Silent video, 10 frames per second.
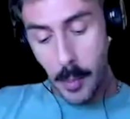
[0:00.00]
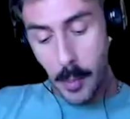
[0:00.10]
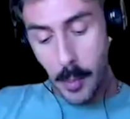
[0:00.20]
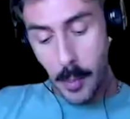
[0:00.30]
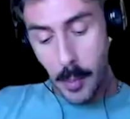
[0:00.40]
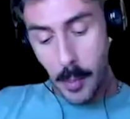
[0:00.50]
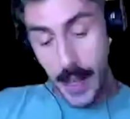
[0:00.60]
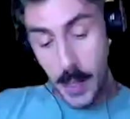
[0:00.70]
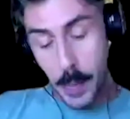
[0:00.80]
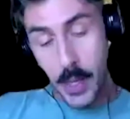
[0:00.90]
but
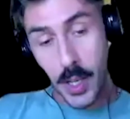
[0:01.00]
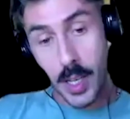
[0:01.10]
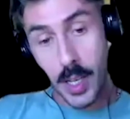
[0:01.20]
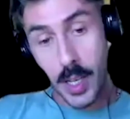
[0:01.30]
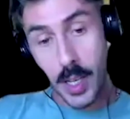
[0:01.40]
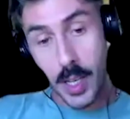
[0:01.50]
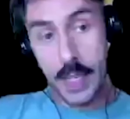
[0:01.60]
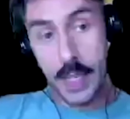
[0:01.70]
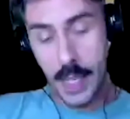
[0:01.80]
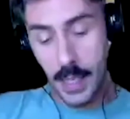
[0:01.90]
especially being a
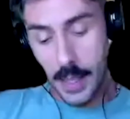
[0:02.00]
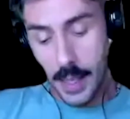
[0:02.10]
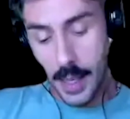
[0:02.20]
storyteller.